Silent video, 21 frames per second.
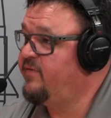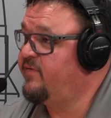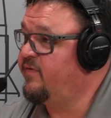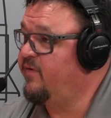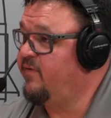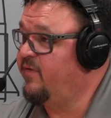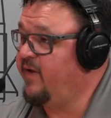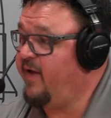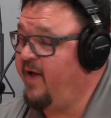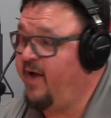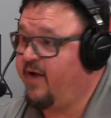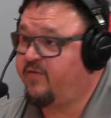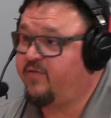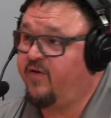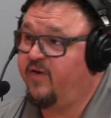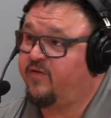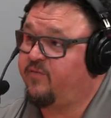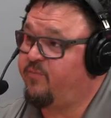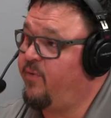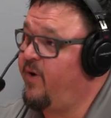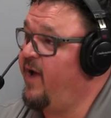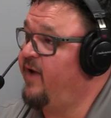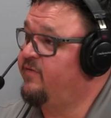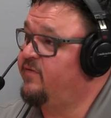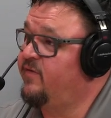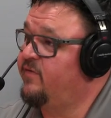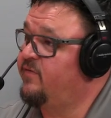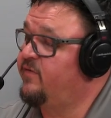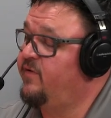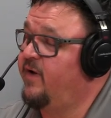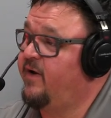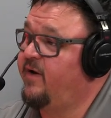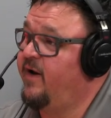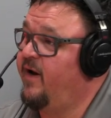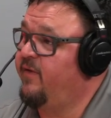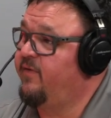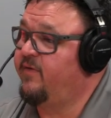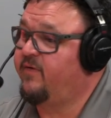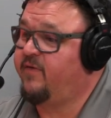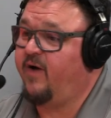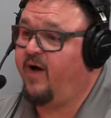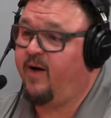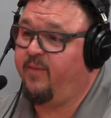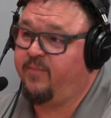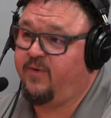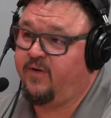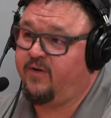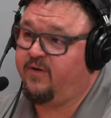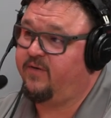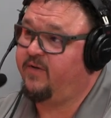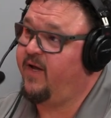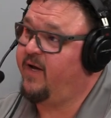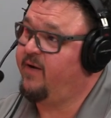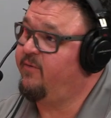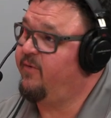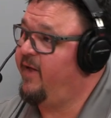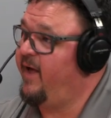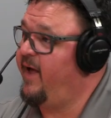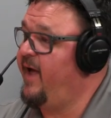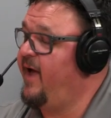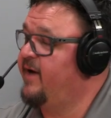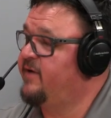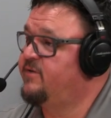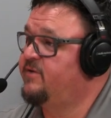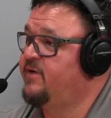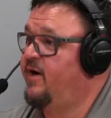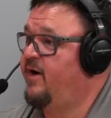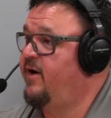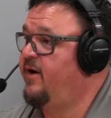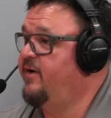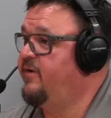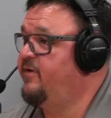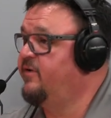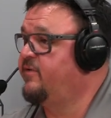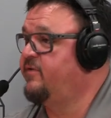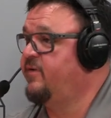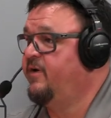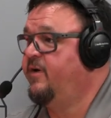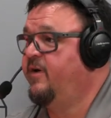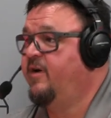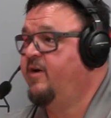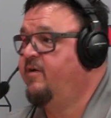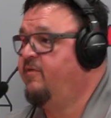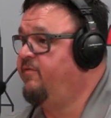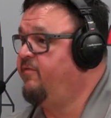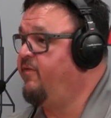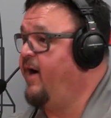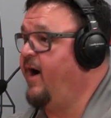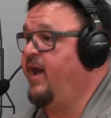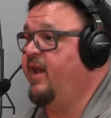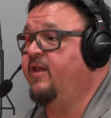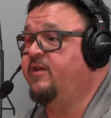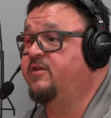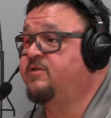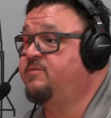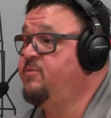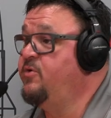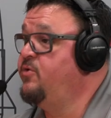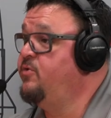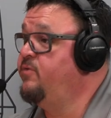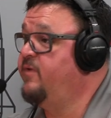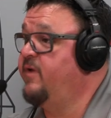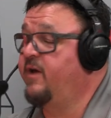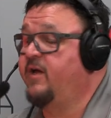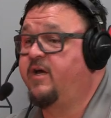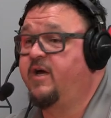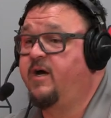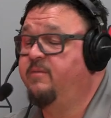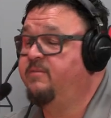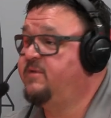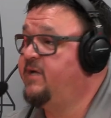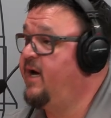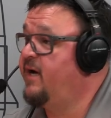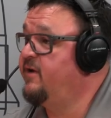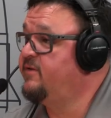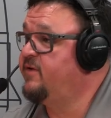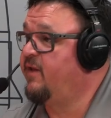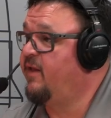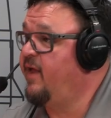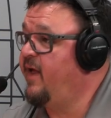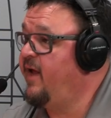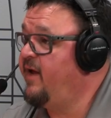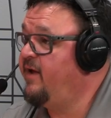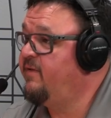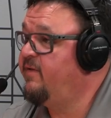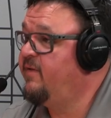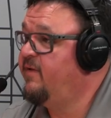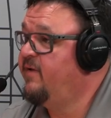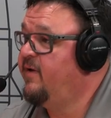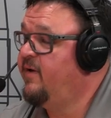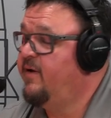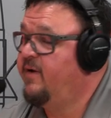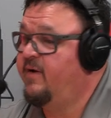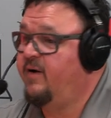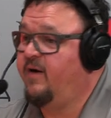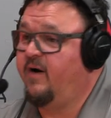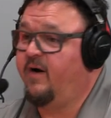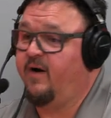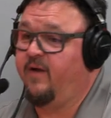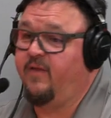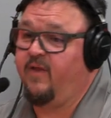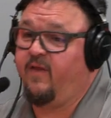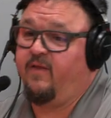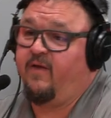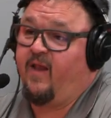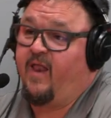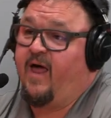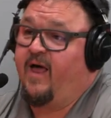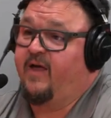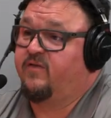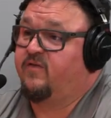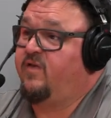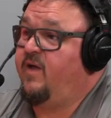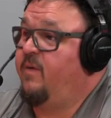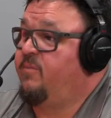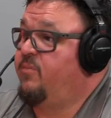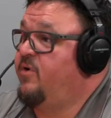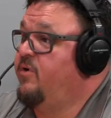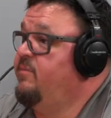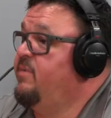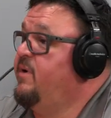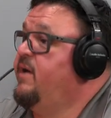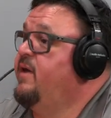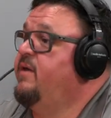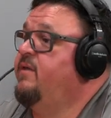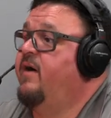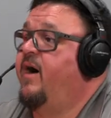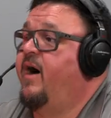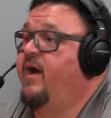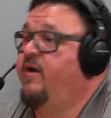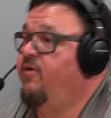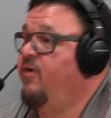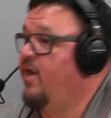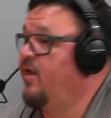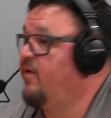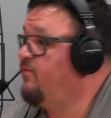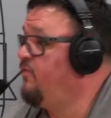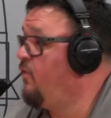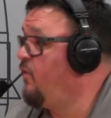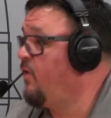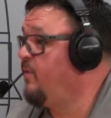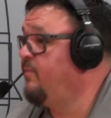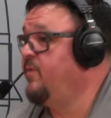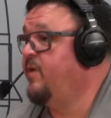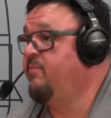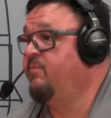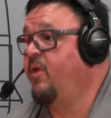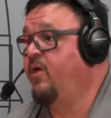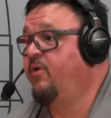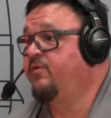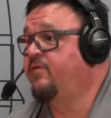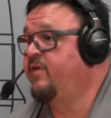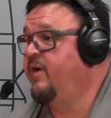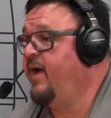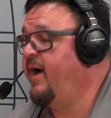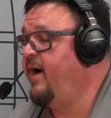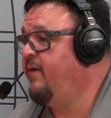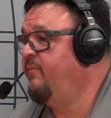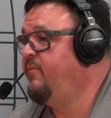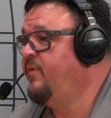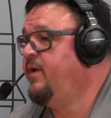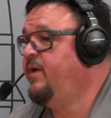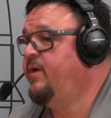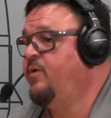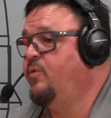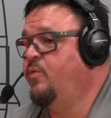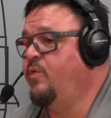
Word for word: So the excess brass that's sticking out the top, you can take with a hacksaw and just file it smooth, and it comes out to length. Uh, then the last step could be the hydraulic form that blows it out.